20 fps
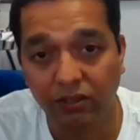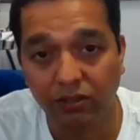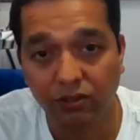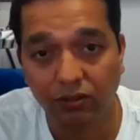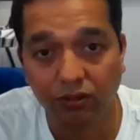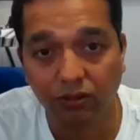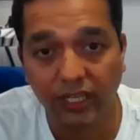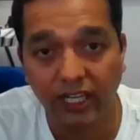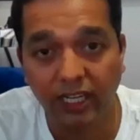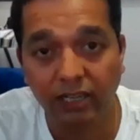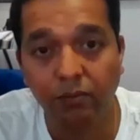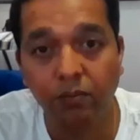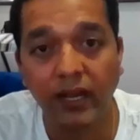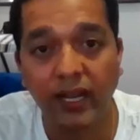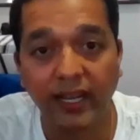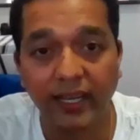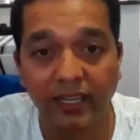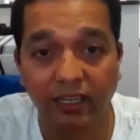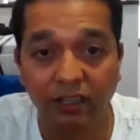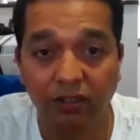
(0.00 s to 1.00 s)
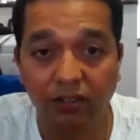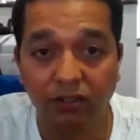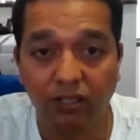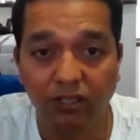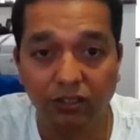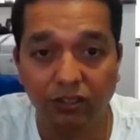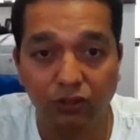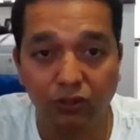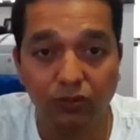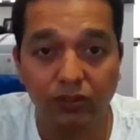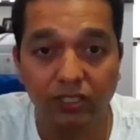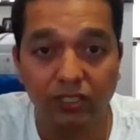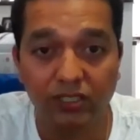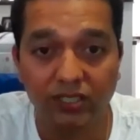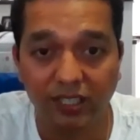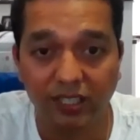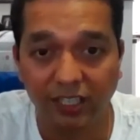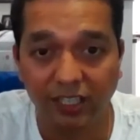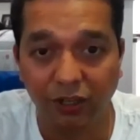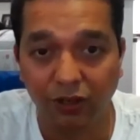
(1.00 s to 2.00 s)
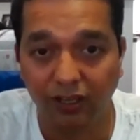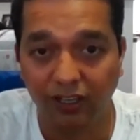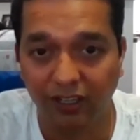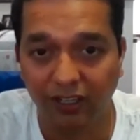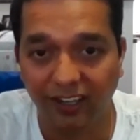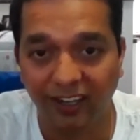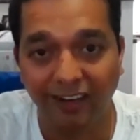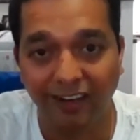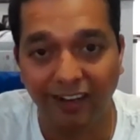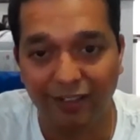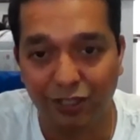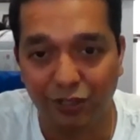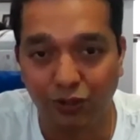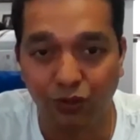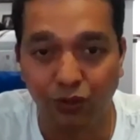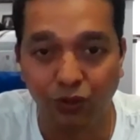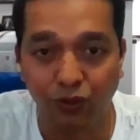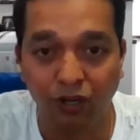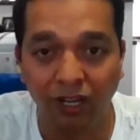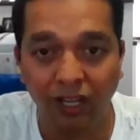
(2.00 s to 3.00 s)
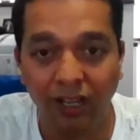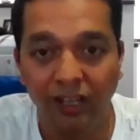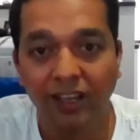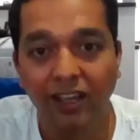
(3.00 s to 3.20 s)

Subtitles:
to get back into the university or a dental school